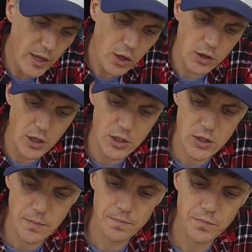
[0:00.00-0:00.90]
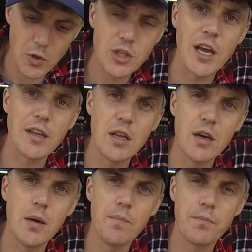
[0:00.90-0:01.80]
they cook this, they'll take
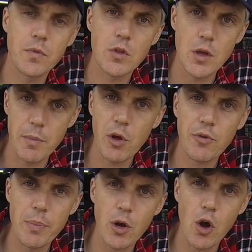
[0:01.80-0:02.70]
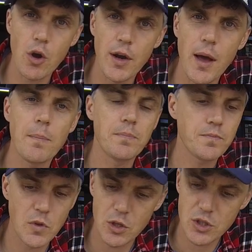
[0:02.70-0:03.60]
the milk from the coconut,
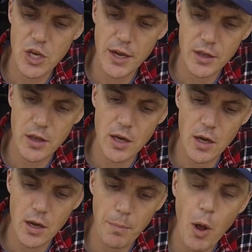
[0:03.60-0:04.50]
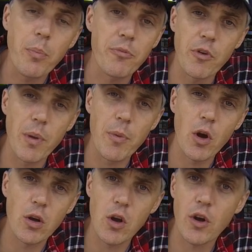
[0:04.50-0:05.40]
they'll take the pulp from the
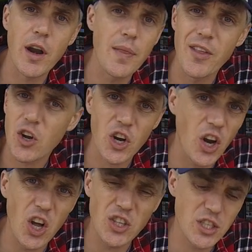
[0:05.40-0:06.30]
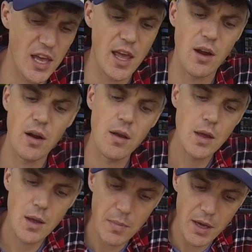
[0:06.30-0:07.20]
coconut and cook it all together,
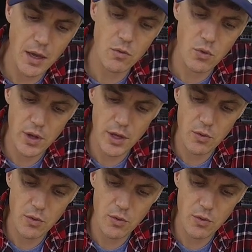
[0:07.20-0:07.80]
make it really